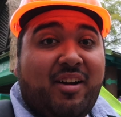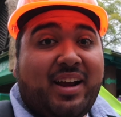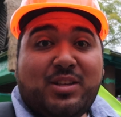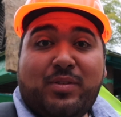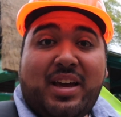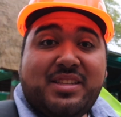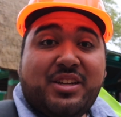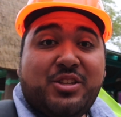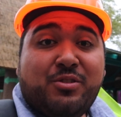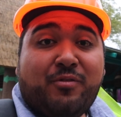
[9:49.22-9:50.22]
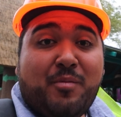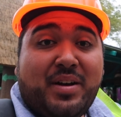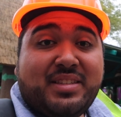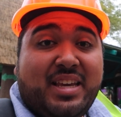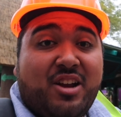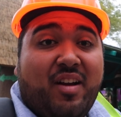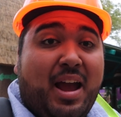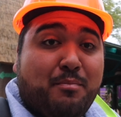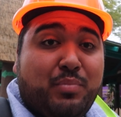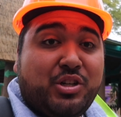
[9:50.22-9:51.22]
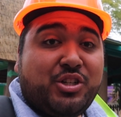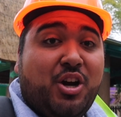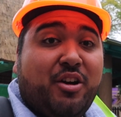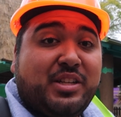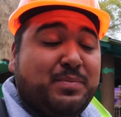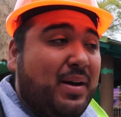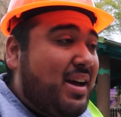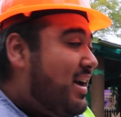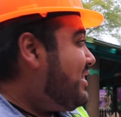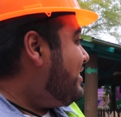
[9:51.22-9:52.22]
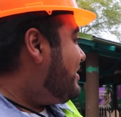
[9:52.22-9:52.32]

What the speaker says: right, guys, well, that is going to do it from us here at Busch Gardens, behind